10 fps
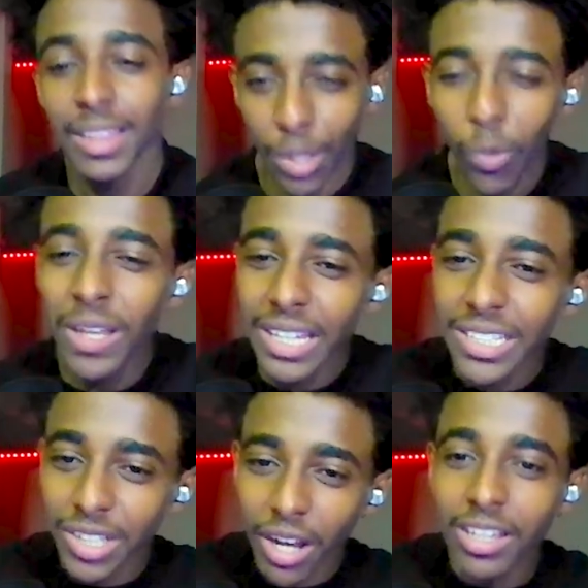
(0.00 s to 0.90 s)
The way they
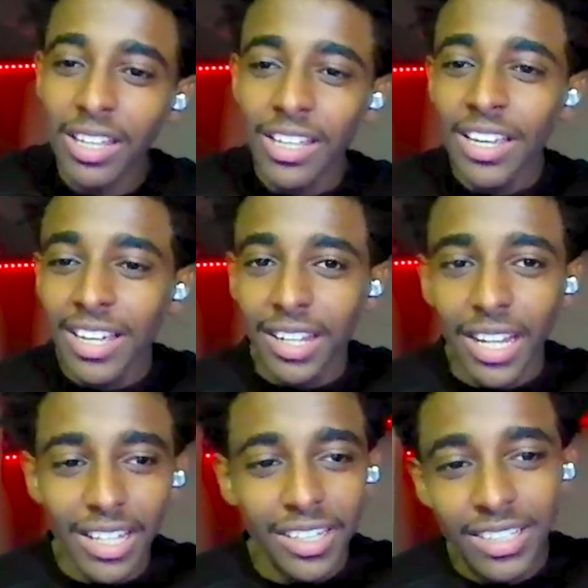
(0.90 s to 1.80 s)
talk it,
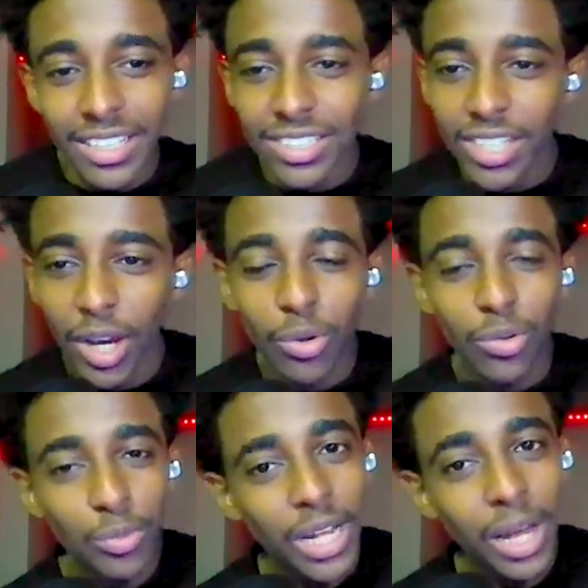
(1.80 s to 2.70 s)
like in these
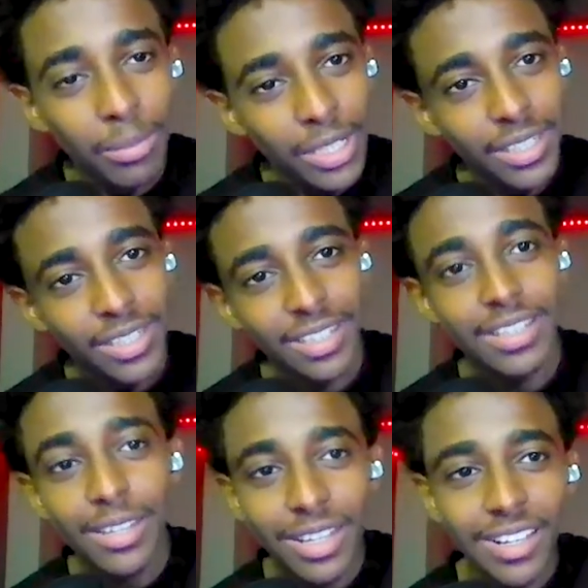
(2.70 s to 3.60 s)
Xiaoru Manaman, I don't know
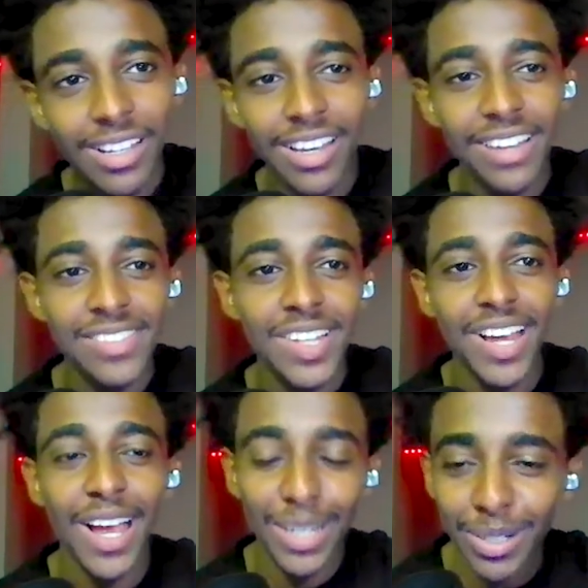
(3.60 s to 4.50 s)

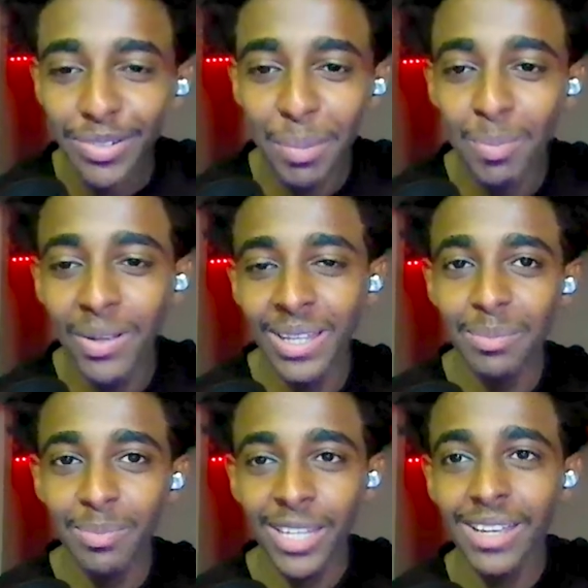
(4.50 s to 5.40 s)
if I'm
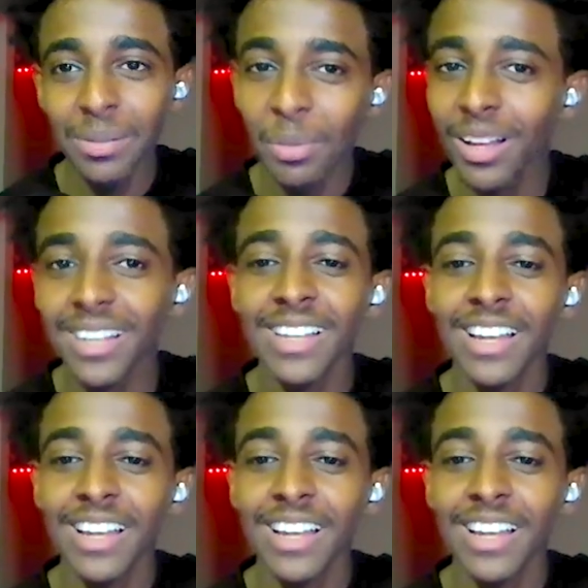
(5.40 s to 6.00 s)
being.